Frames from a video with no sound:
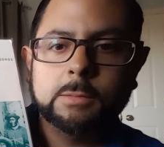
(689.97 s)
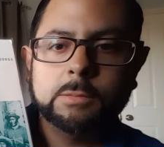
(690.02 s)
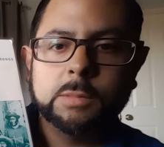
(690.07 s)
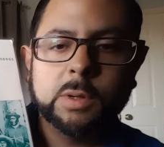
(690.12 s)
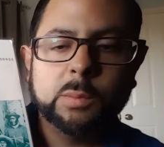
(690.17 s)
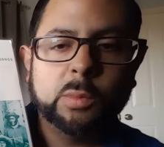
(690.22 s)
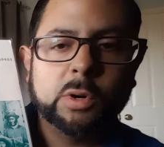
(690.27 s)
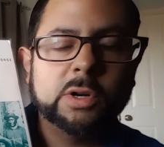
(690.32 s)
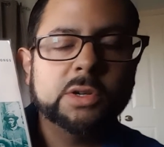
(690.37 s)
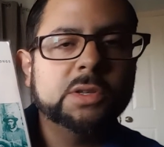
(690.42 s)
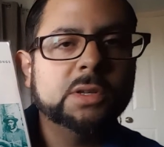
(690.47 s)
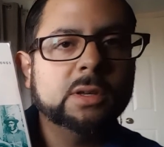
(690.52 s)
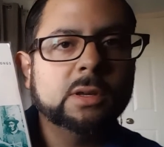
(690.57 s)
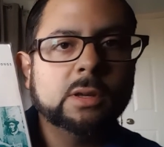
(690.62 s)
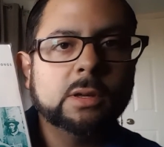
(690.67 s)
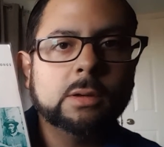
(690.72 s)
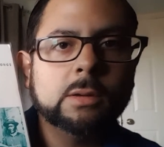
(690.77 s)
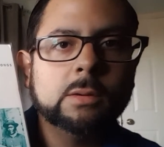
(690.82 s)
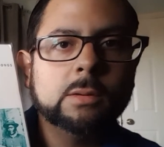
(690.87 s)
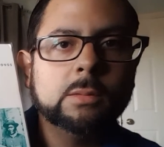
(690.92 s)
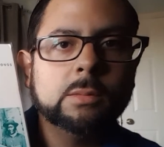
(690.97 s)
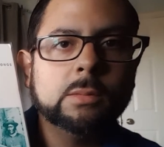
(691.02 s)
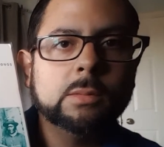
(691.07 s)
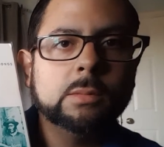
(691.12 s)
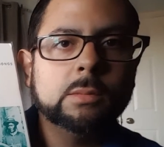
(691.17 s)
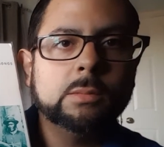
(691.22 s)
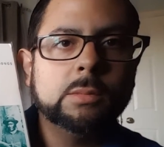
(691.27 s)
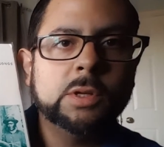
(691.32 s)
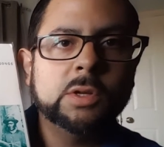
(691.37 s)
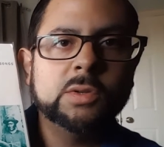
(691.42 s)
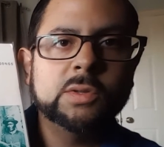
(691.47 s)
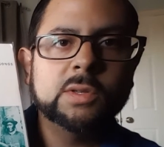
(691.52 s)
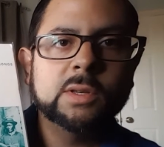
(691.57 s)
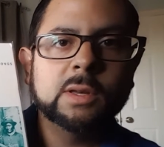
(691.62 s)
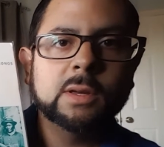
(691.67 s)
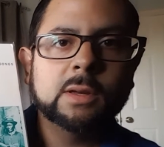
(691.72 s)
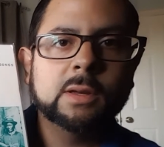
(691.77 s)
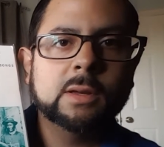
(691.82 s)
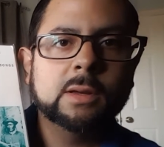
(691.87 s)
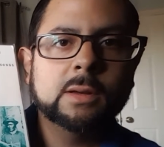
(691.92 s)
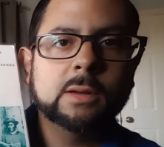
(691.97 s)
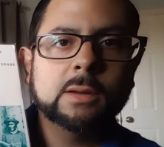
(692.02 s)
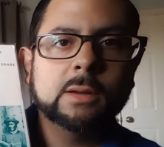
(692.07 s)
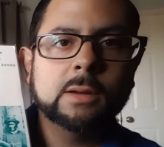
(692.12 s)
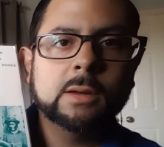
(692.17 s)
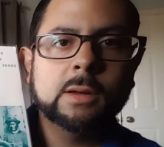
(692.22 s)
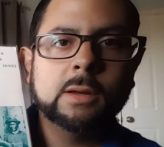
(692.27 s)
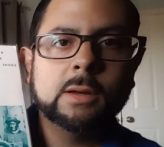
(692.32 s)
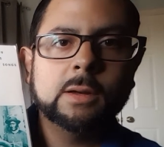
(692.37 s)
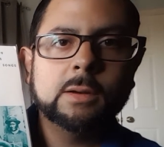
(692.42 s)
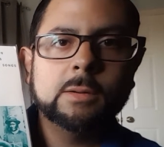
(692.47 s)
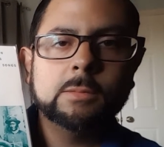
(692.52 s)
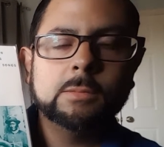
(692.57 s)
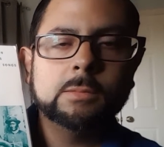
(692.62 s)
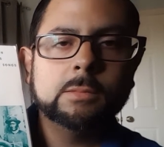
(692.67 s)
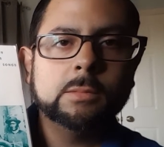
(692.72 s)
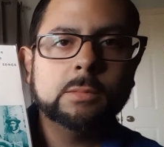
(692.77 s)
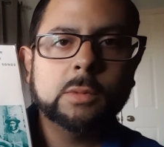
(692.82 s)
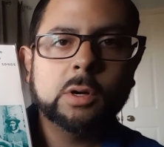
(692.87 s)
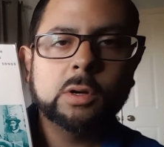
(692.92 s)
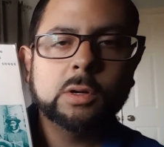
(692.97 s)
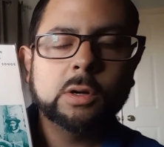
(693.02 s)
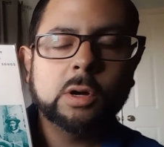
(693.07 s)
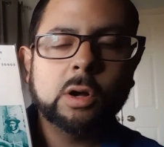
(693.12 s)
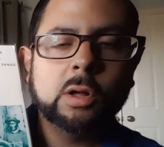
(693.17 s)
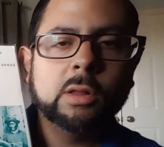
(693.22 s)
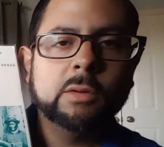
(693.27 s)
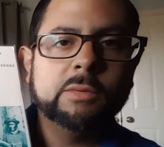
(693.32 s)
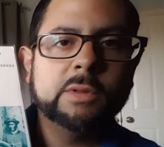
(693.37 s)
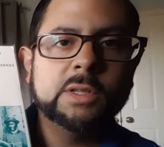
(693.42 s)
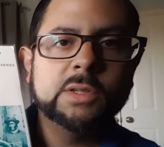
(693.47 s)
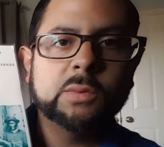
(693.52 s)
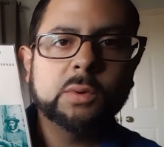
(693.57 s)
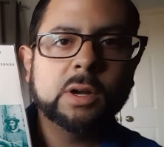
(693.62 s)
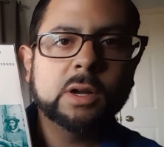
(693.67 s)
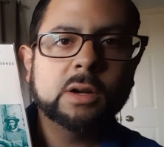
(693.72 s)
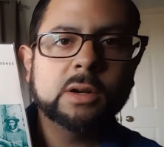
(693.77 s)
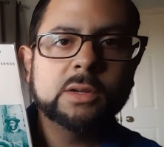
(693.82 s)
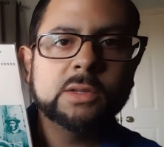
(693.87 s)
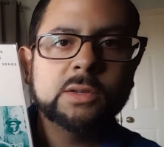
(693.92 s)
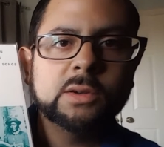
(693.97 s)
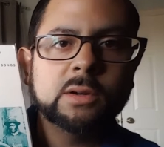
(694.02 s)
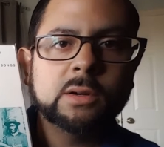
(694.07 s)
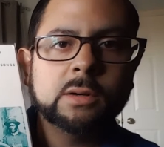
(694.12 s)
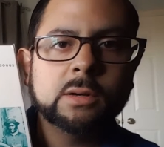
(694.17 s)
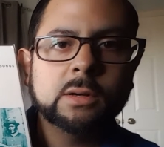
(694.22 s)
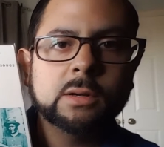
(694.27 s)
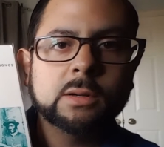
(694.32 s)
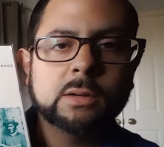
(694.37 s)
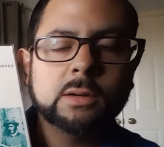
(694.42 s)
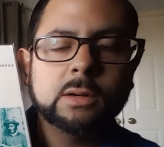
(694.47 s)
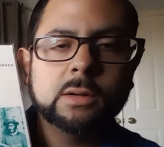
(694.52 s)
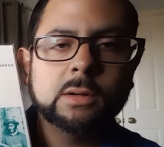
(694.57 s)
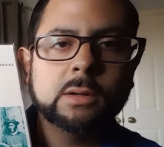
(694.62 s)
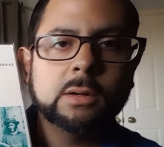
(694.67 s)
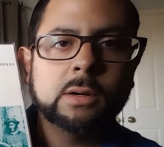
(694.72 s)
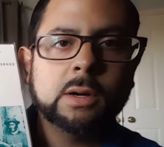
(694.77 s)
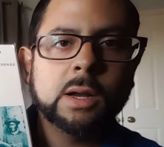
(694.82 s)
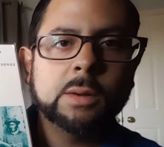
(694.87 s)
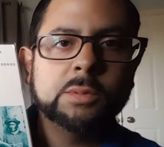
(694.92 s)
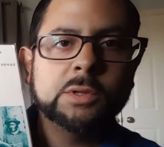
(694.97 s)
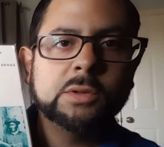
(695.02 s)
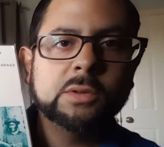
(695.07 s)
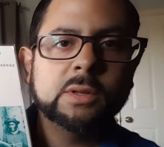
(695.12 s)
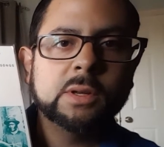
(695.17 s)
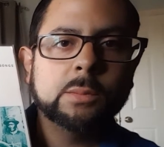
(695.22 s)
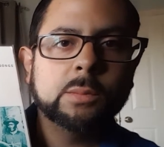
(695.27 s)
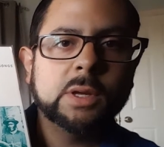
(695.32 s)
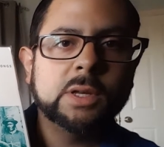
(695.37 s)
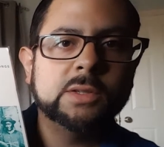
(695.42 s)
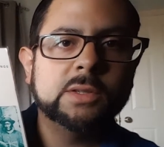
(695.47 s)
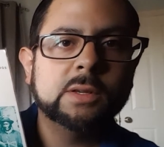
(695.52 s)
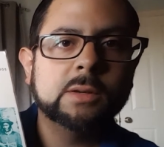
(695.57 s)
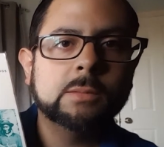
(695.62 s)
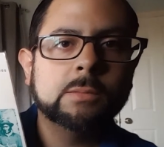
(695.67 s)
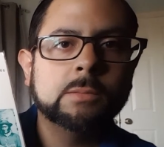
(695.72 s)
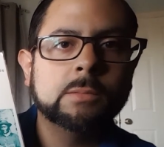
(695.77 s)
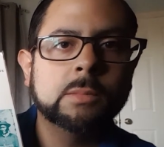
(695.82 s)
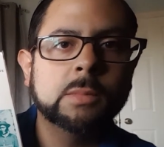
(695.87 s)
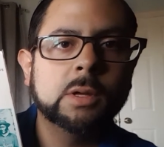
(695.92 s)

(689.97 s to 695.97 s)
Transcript: immersing music, all of these records are absolutely amazing.